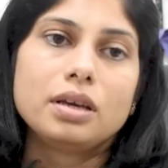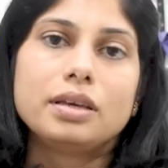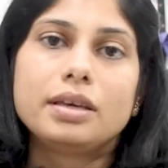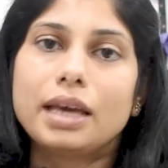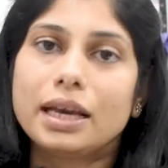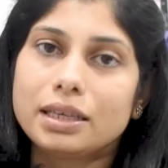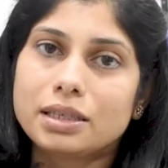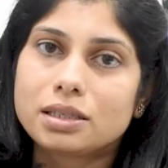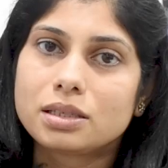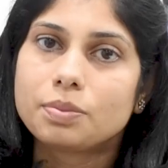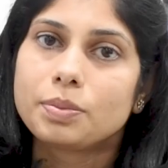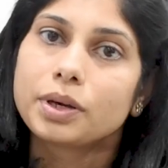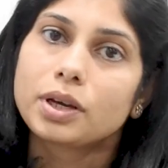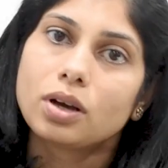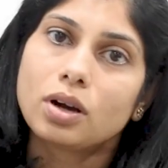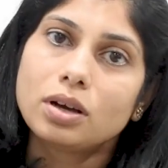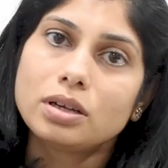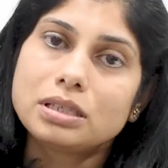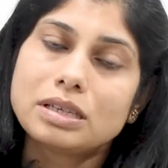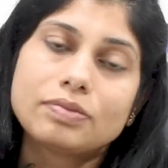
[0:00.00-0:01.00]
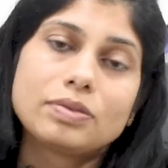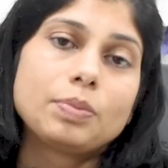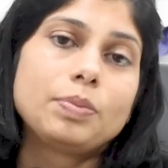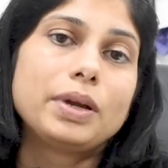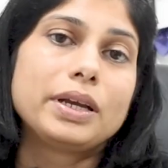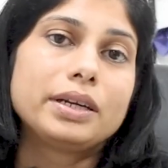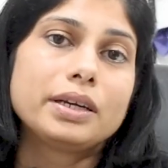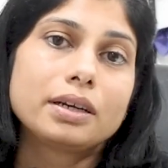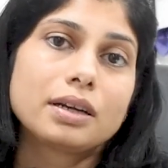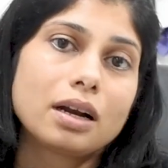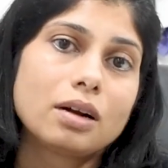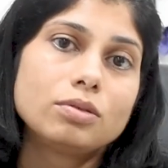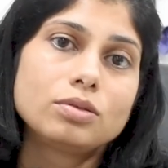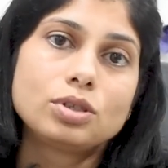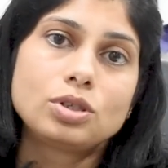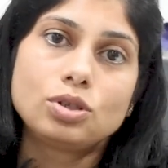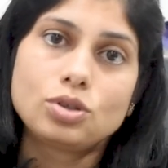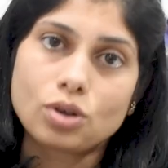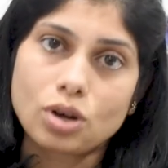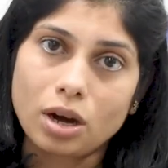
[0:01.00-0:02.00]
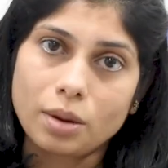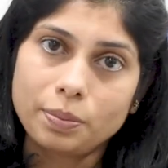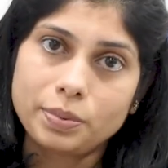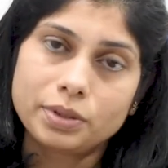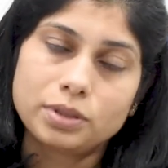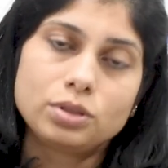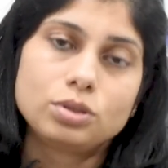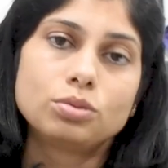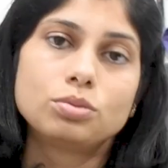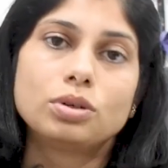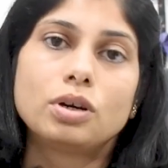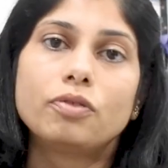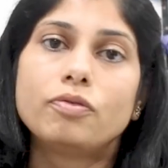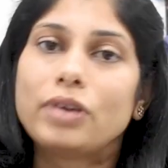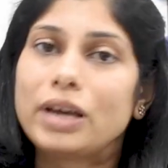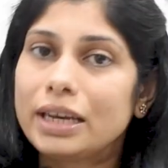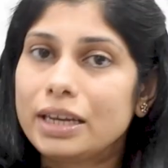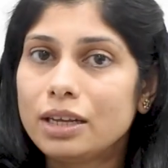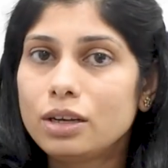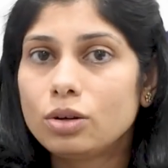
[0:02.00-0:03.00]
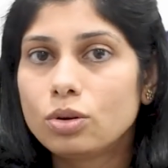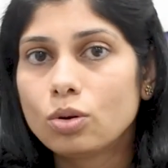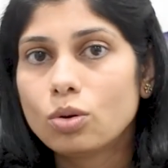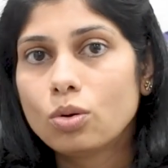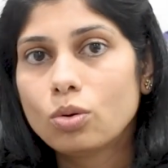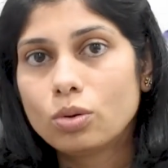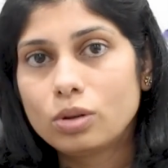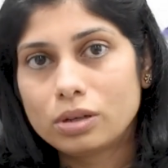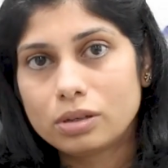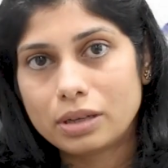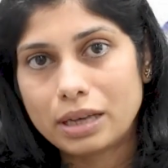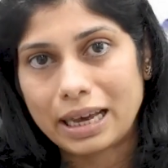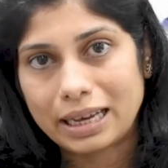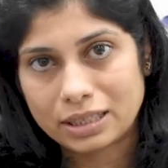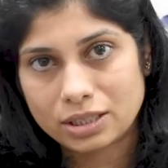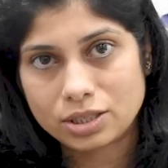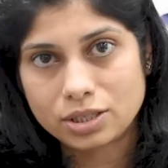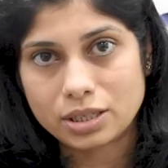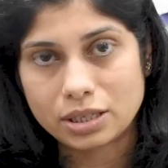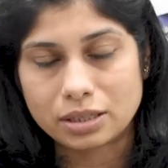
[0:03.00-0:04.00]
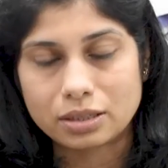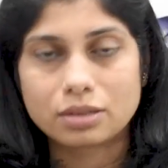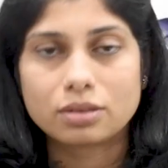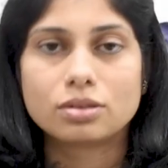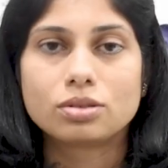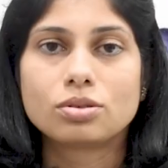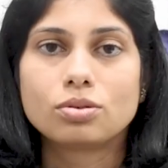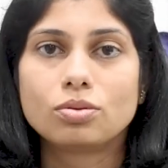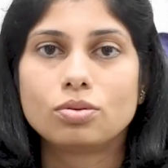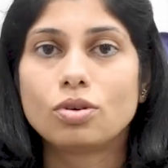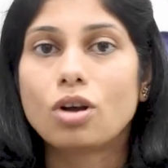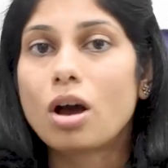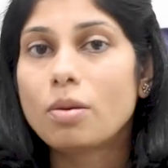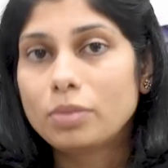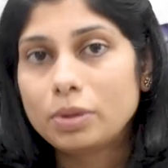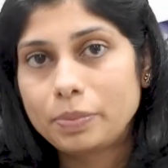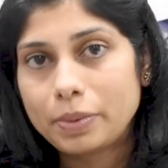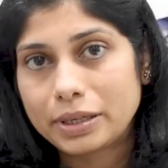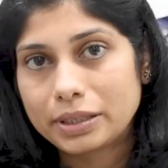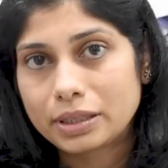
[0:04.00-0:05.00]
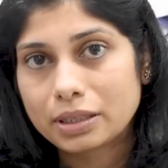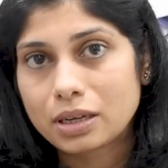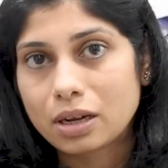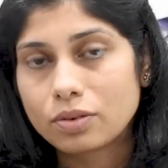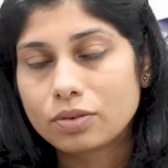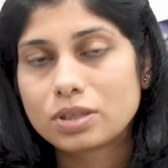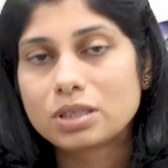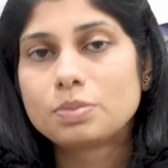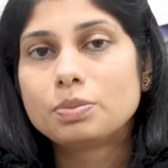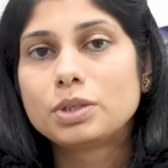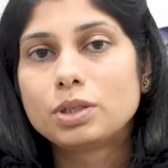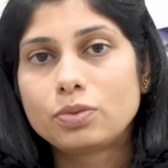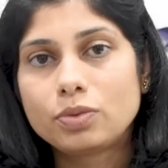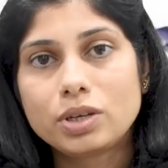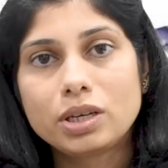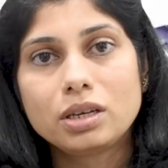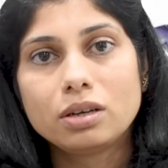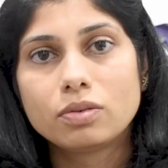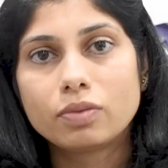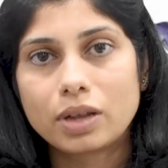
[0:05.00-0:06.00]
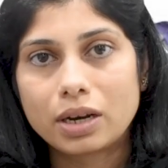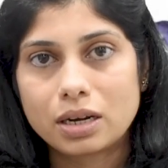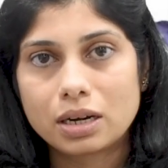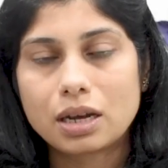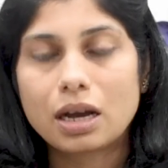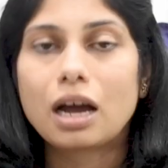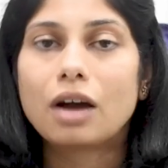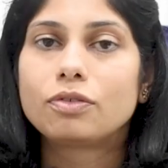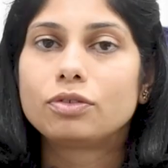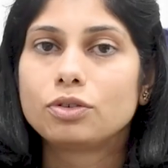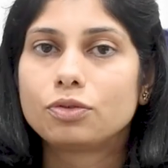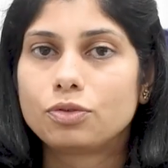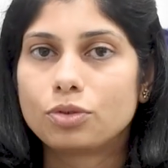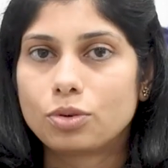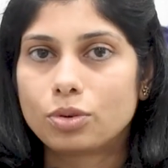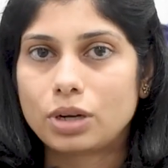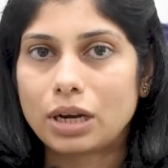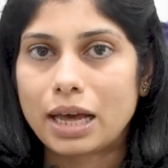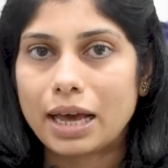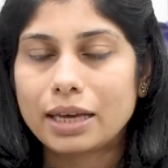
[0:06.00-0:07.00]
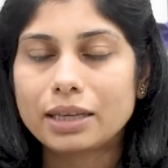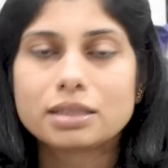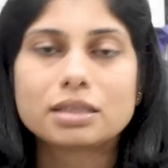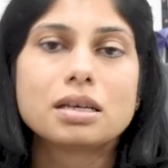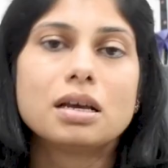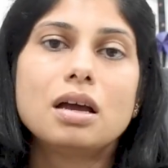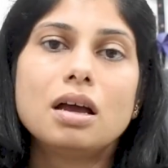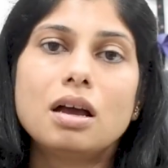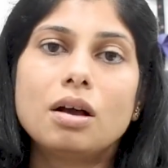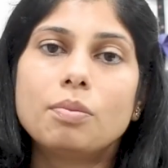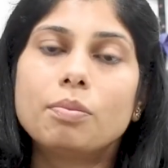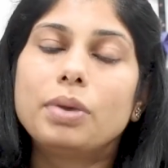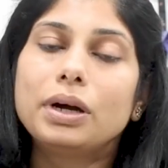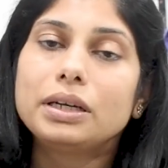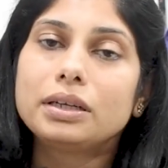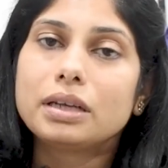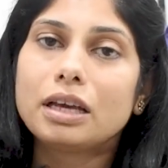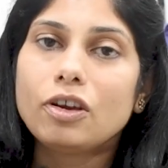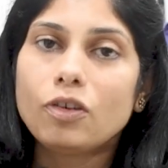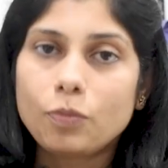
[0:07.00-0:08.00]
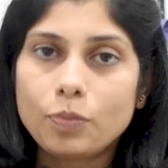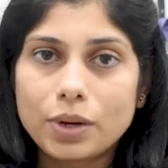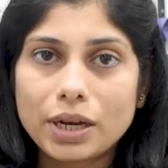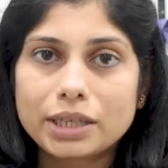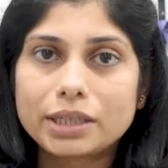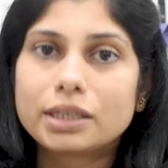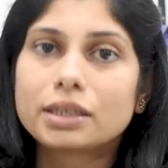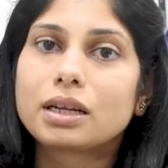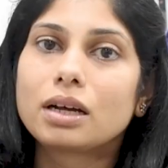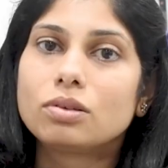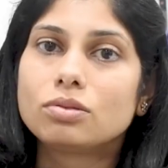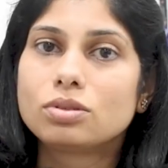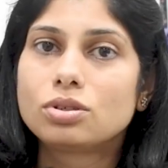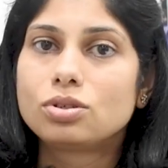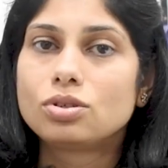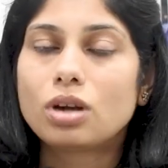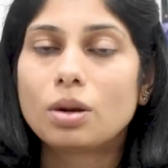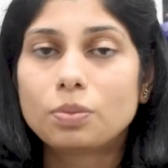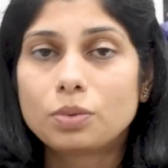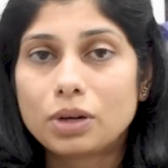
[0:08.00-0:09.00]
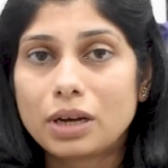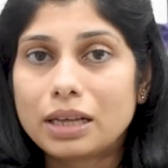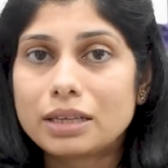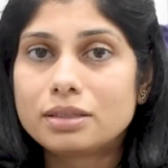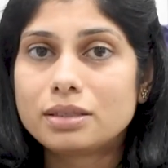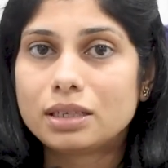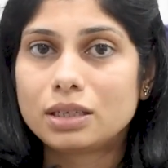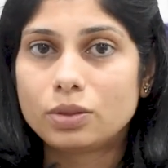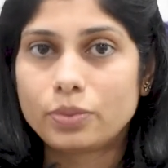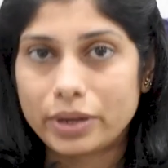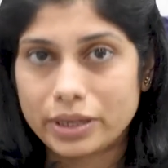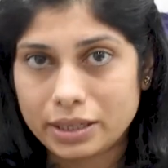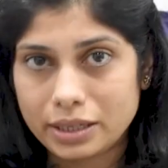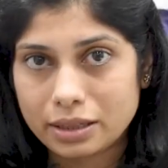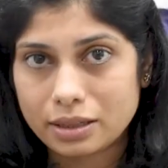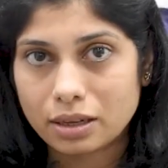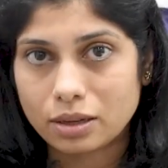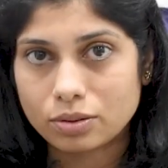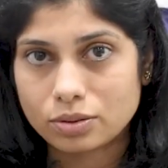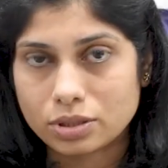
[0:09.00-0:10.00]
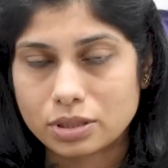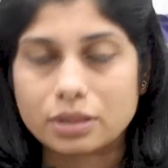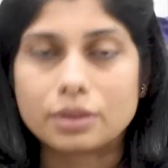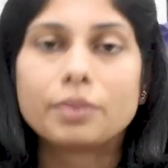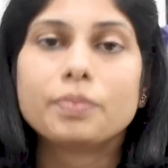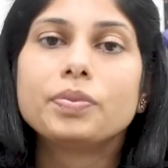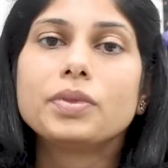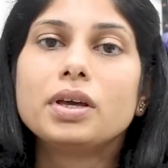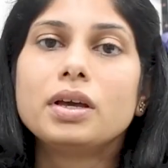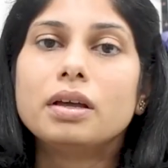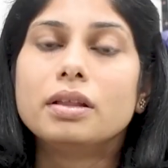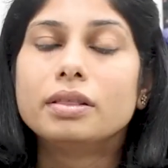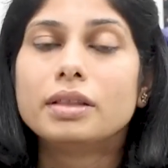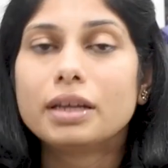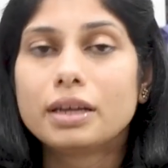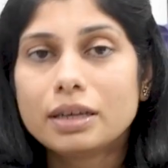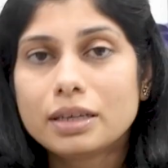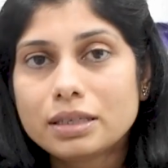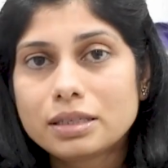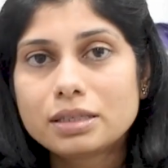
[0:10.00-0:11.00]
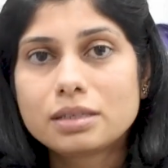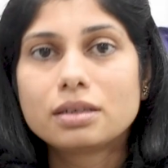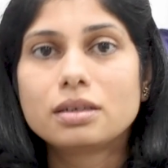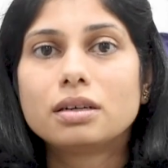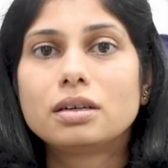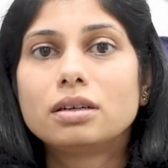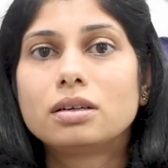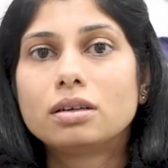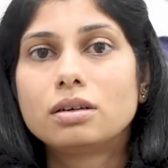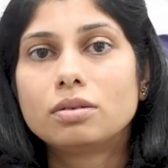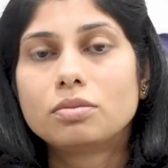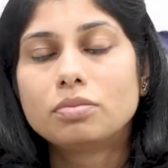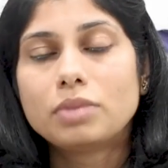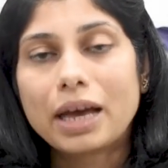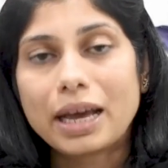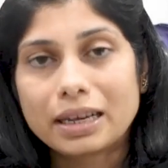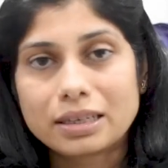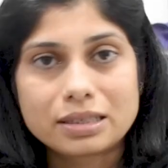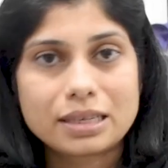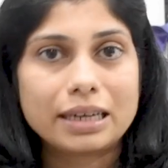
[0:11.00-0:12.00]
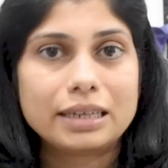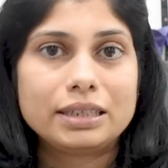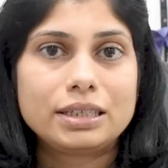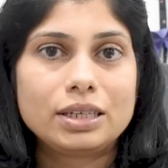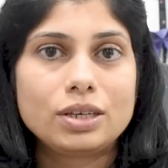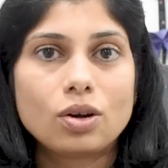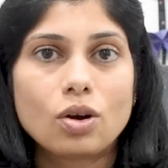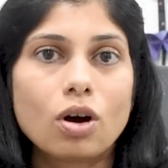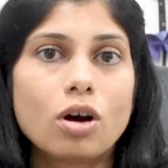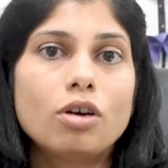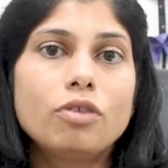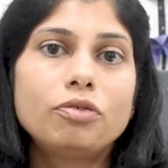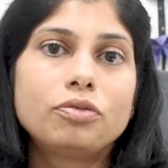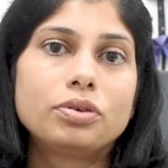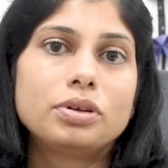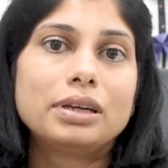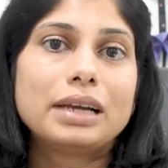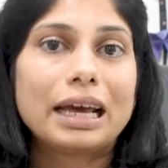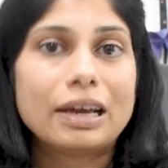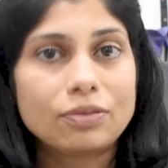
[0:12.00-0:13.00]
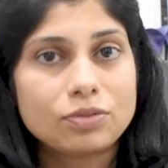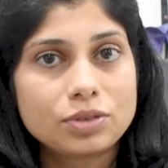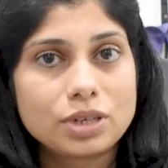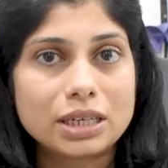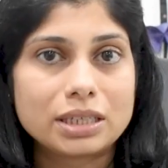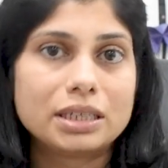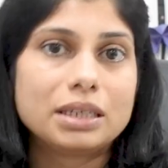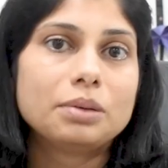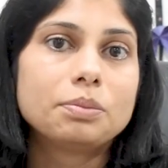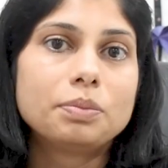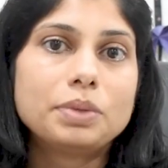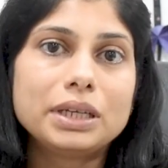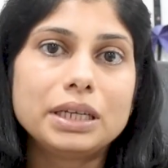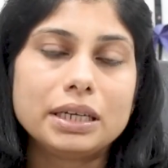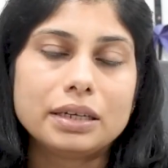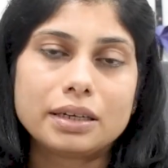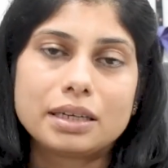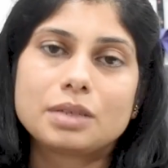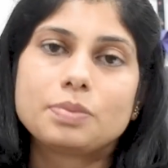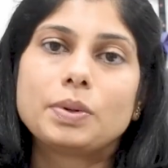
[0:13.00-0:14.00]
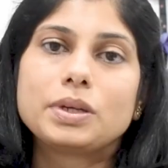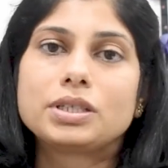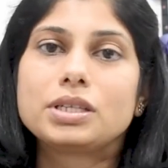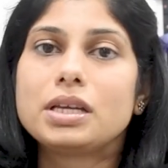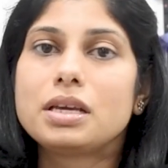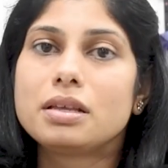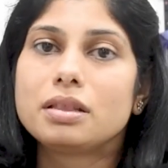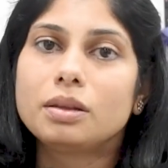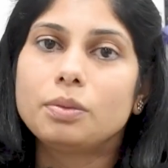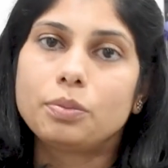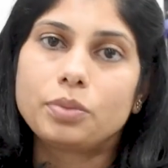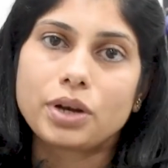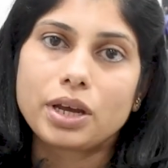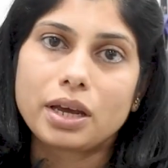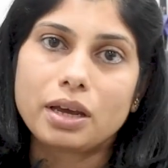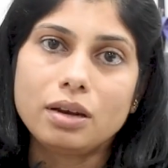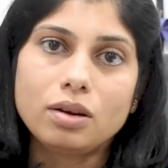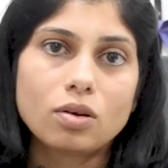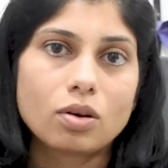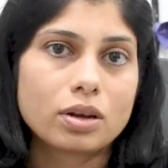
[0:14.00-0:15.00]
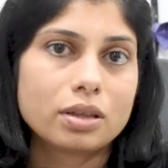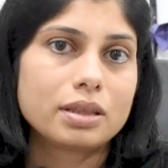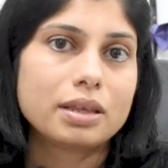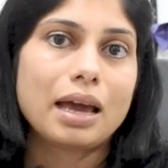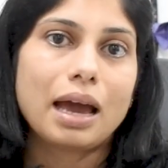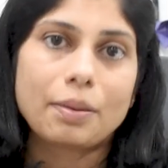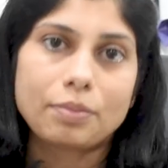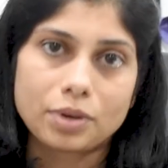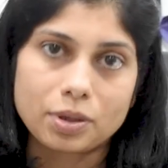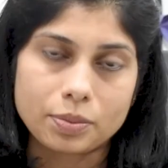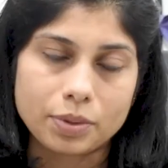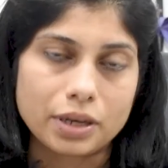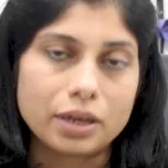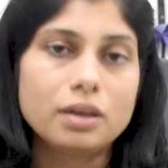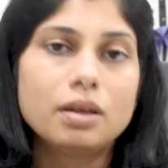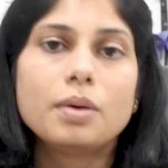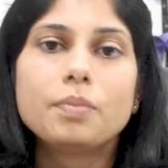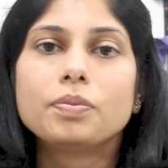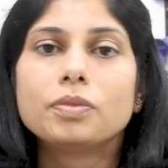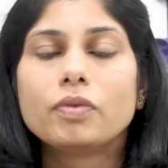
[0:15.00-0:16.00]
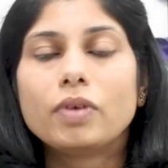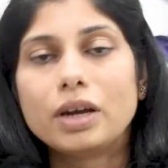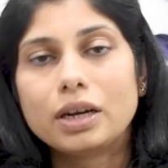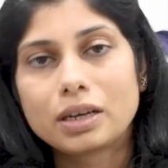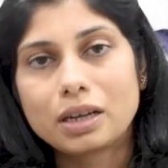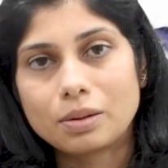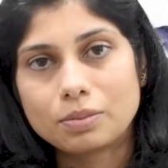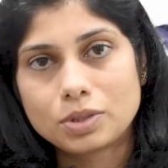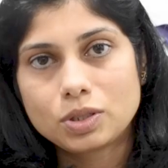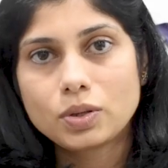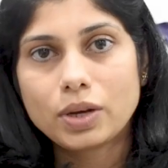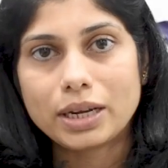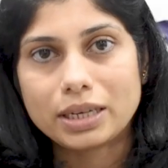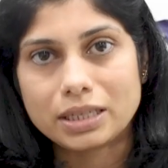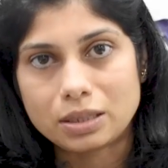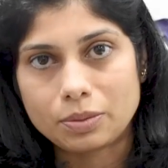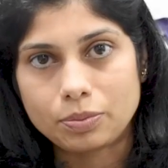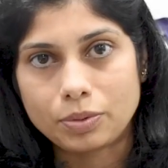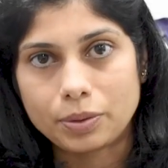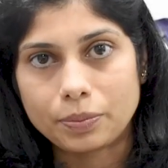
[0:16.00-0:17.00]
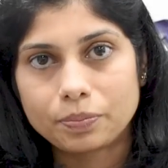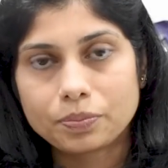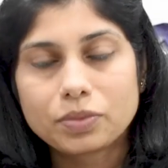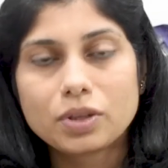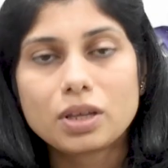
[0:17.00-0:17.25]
Yes, because if the platelet counts drop to a very low extent, so normal platelet count is between 1.5 to 4 lakhs, but if platelet counts drop to less than 20,000, there is anxiety of life-threatening bleed, especially in the brain or in the abdomen when it comes to ITP.